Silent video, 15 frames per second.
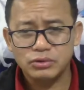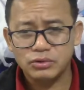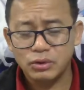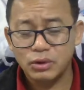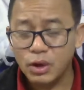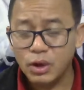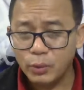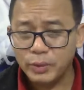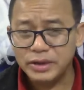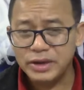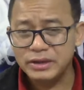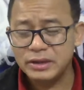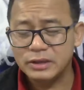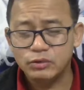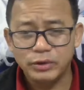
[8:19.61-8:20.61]
within the
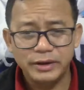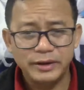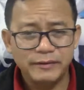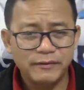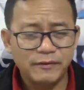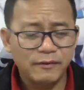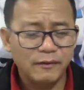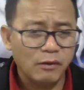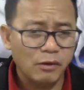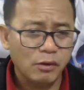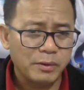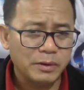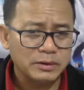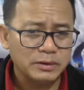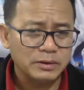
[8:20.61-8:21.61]
24 hours
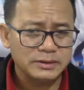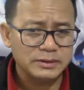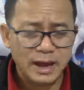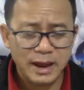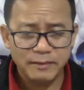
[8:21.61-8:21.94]
time